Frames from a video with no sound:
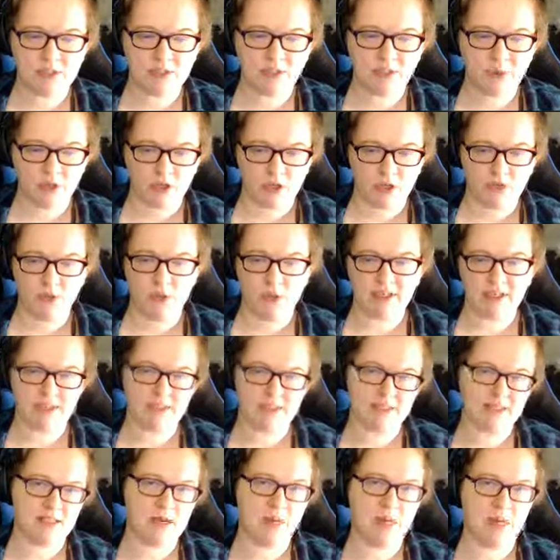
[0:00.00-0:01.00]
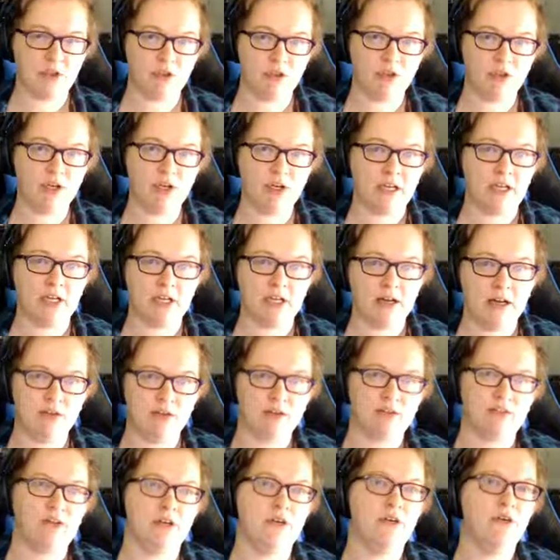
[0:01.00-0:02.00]
doing TSM with cooking, and I
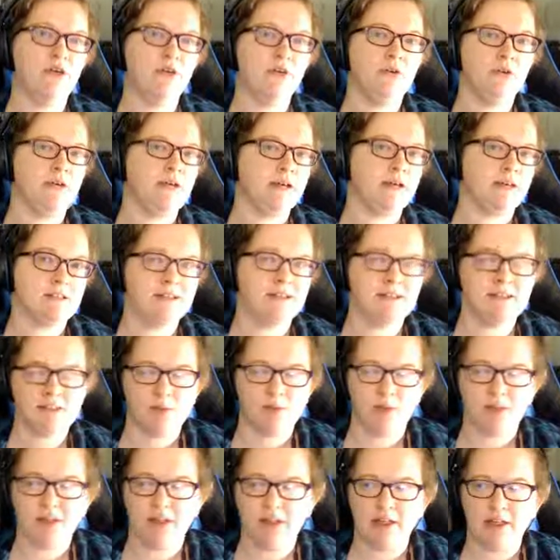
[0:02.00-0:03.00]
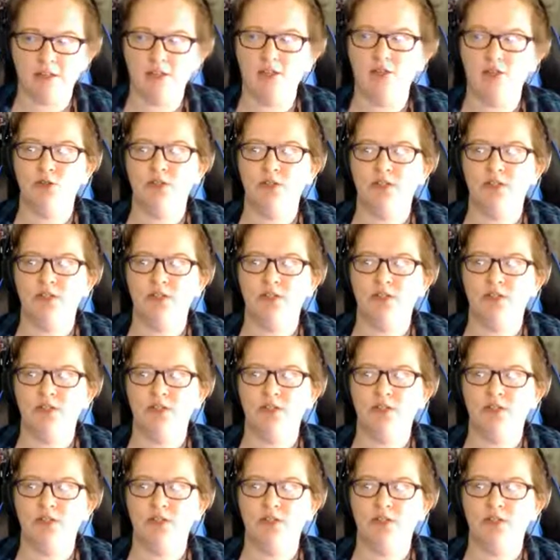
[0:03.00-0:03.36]
was like, oh yeah, this is something that I do because